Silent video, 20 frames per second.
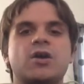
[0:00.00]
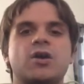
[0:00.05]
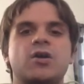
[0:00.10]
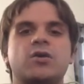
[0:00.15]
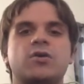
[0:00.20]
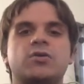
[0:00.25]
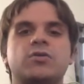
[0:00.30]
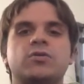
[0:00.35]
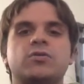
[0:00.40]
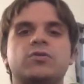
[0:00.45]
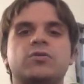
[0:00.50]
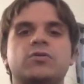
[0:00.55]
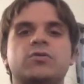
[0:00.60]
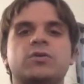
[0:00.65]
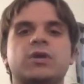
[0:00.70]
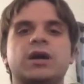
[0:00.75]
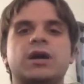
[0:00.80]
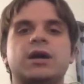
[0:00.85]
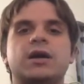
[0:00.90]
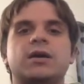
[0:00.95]

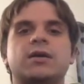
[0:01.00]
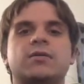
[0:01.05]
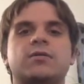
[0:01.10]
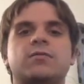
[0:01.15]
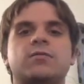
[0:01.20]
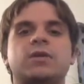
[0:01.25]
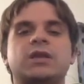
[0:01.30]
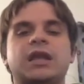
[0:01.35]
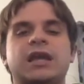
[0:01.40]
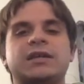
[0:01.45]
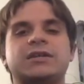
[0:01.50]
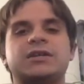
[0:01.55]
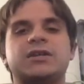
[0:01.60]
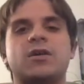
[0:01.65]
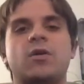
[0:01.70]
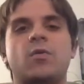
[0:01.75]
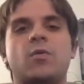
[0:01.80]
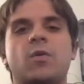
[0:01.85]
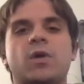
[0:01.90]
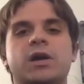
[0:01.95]
who would like to
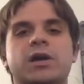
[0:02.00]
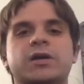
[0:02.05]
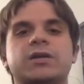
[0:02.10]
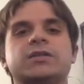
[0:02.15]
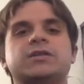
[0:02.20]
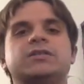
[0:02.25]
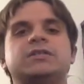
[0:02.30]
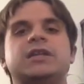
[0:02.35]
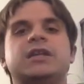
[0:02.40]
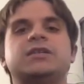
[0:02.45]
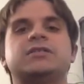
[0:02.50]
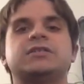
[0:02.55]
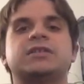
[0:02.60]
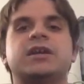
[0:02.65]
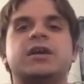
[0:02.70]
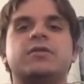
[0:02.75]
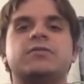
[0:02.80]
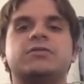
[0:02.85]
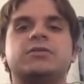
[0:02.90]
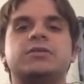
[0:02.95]
know what good states to
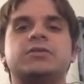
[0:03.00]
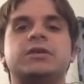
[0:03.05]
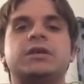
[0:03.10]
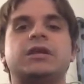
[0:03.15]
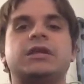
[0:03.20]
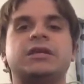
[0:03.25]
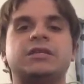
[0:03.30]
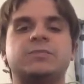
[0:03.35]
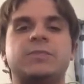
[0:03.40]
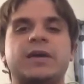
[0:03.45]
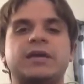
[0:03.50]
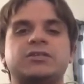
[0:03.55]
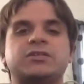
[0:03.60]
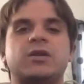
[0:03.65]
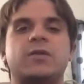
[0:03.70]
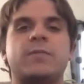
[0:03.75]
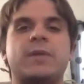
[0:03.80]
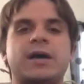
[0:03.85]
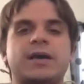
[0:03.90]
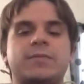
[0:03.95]
go to, at least based
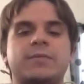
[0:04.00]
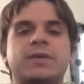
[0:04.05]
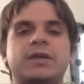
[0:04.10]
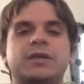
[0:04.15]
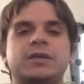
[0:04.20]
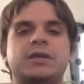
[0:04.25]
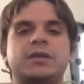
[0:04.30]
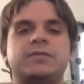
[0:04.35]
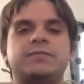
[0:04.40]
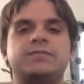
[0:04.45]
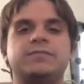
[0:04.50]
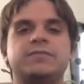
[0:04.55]
on my opinion.